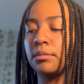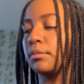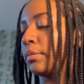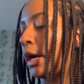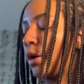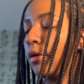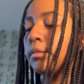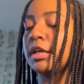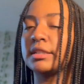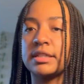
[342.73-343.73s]
by all
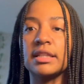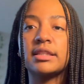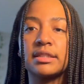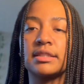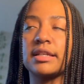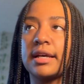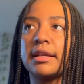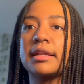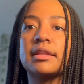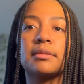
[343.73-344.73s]
means, get this set,
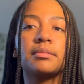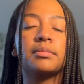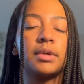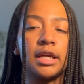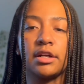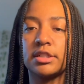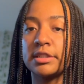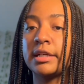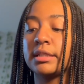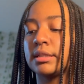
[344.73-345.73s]
get the beginner
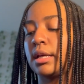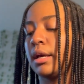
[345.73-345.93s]
sets.